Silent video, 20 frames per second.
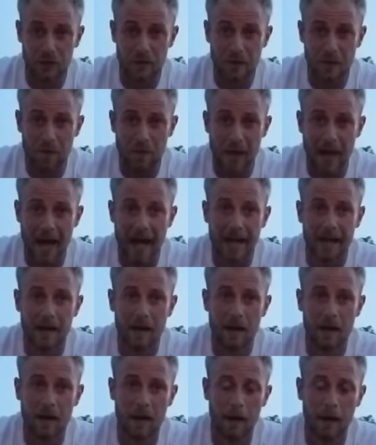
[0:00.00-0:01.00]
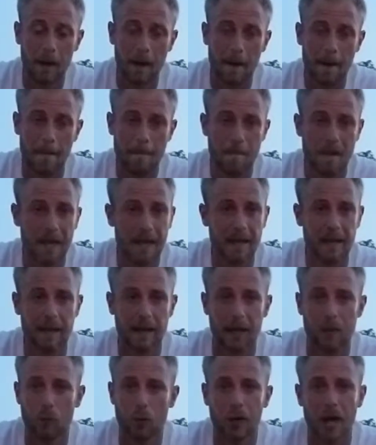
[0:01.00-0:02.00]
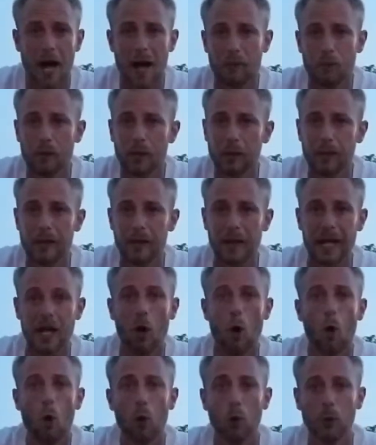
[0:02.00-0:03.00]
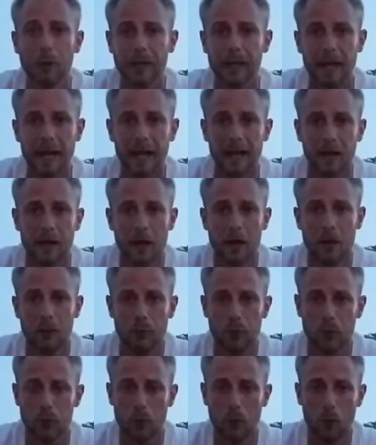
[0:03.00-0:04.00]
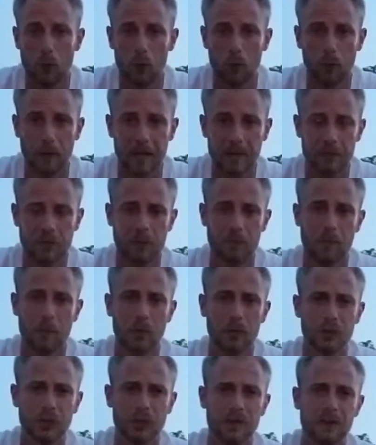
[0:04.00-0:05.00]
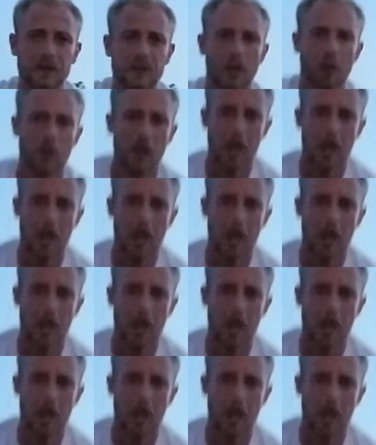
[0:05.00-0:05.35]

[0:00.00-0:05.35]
of that, and we're not really like holding it through the whole range of motion. So